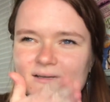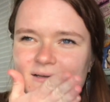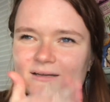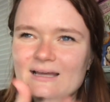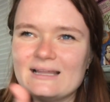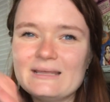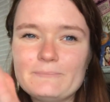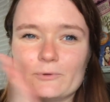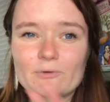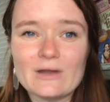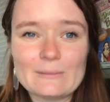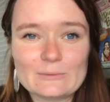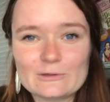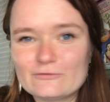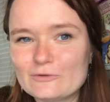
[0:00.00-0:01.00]
kind of like
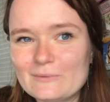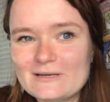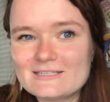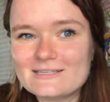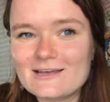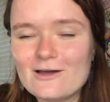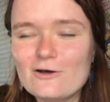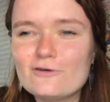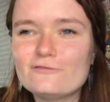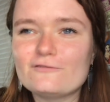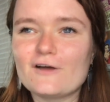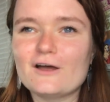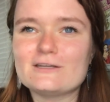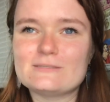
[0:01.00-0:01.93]
parameter for myself uh,